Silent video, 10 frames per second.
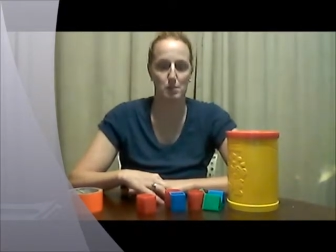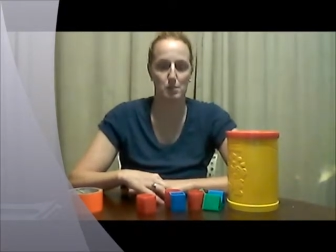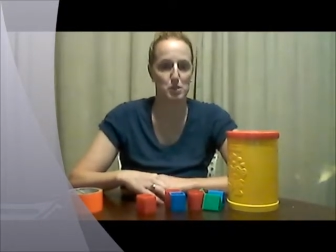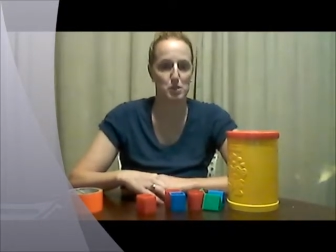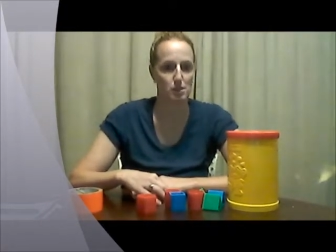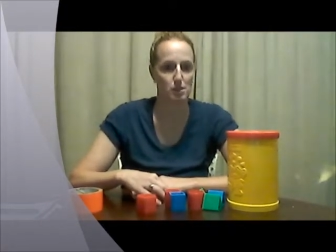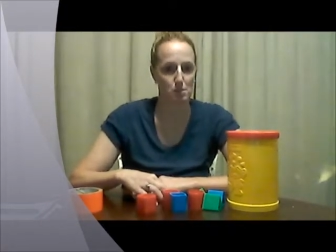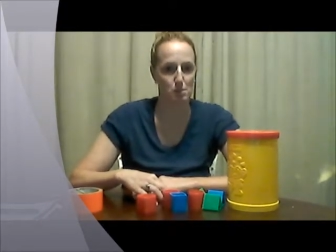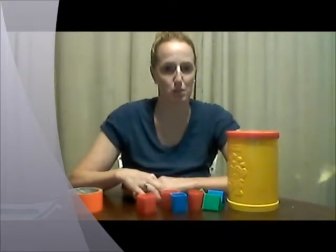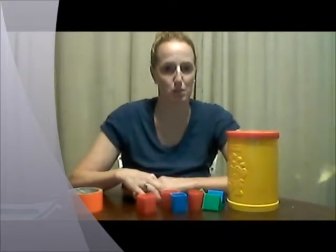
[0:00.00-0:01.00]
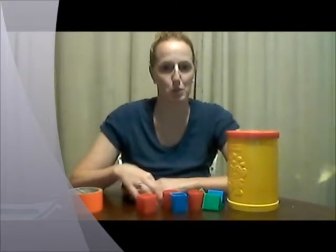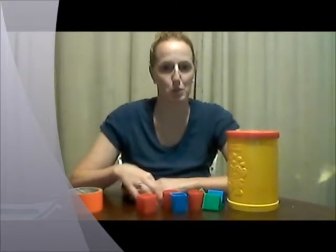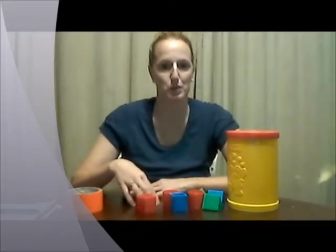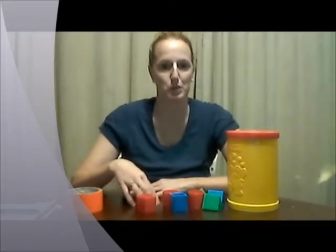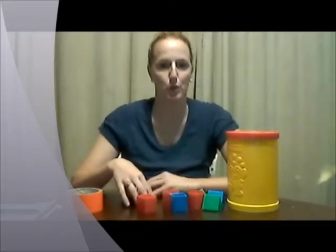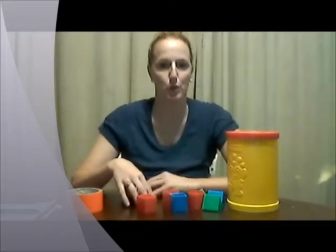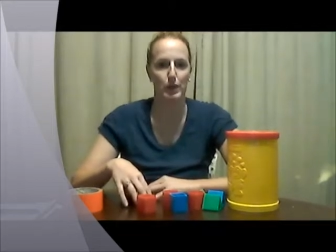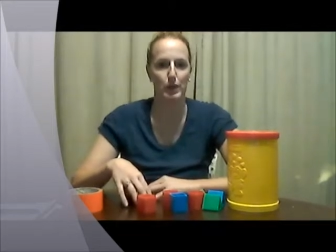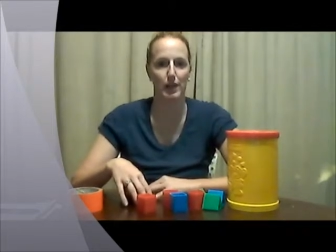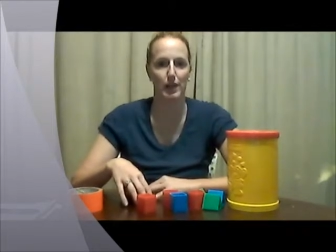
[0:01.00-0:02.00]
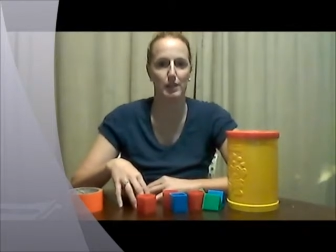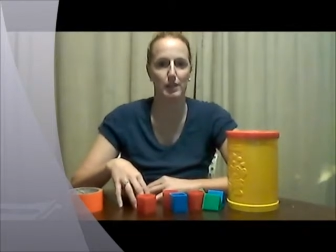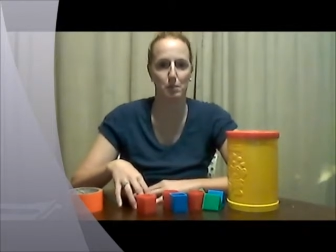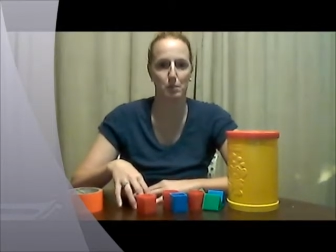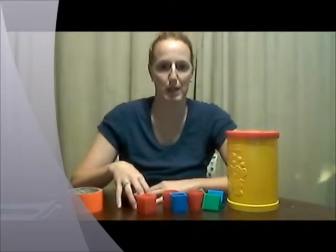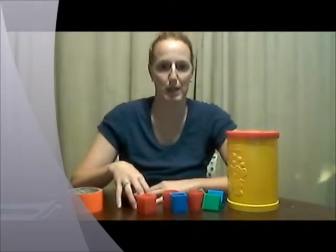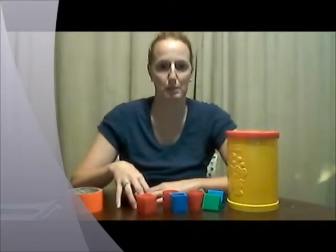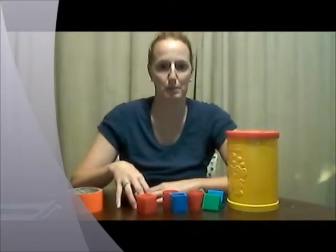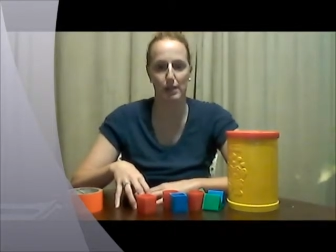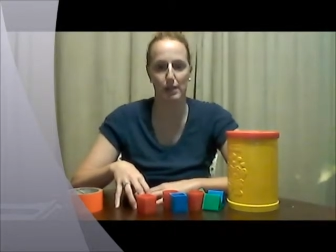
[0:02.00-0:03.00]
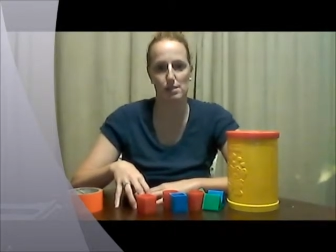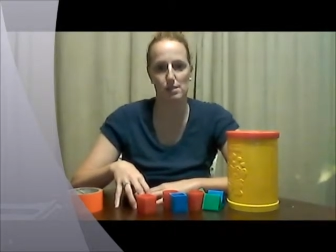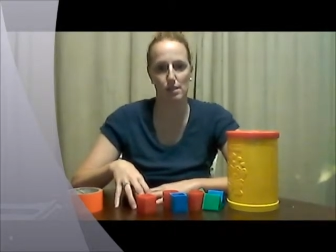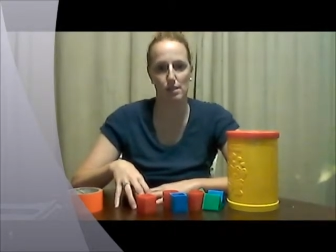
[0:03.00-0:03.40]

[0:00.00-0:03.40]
especially the 6-month-old, and knowing how to keep their body balanced